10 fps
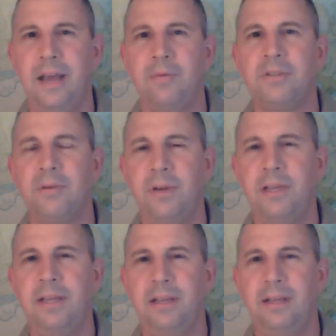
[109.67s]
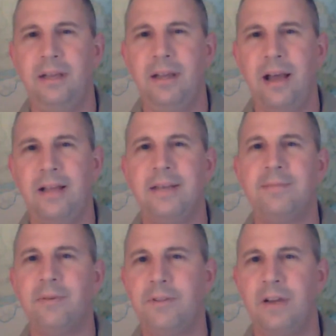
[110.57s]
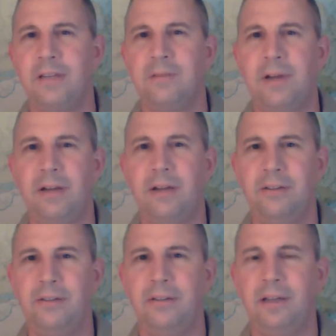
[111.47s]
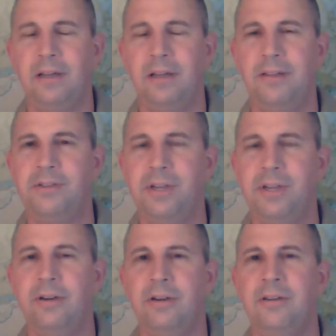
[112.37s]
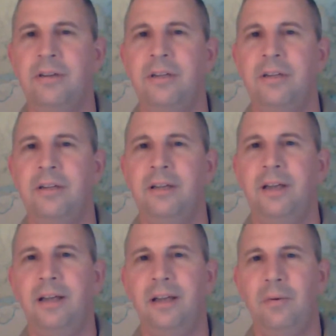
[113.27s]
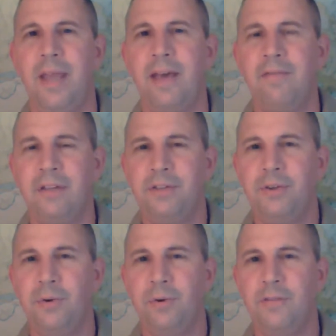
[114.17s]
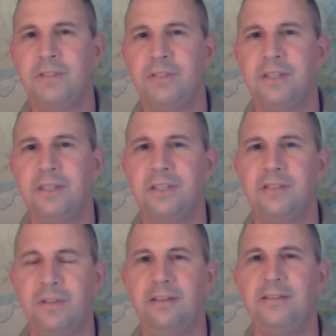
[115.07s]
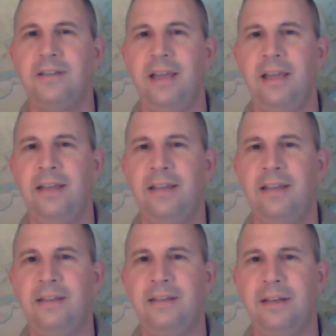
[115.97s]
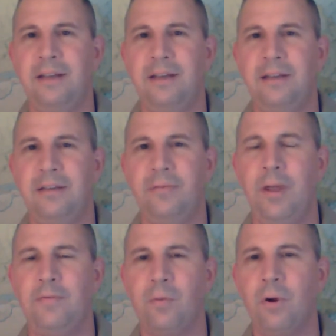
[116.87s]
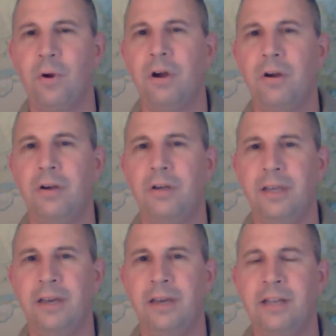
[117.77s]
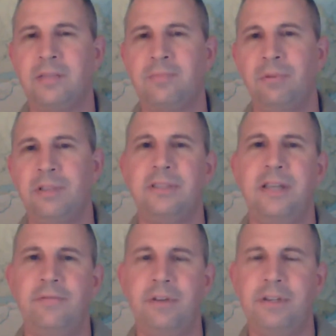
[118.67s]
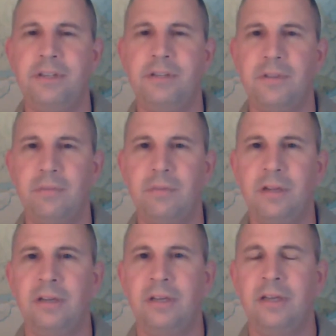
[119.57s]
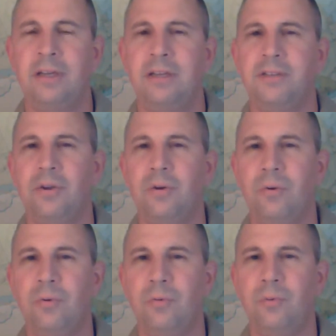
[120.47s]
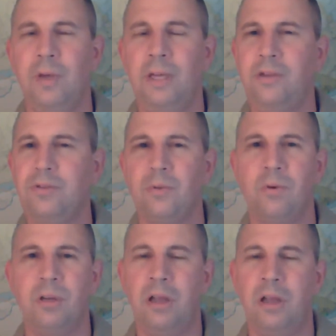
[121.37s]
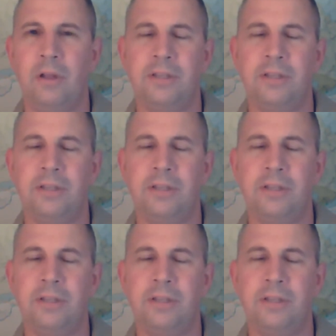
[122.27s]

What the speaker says: with so many concepts that we talked about this year, we have an intuitive sense of things, and we have to work hard to get an explicit definition of something. So we use the word love all the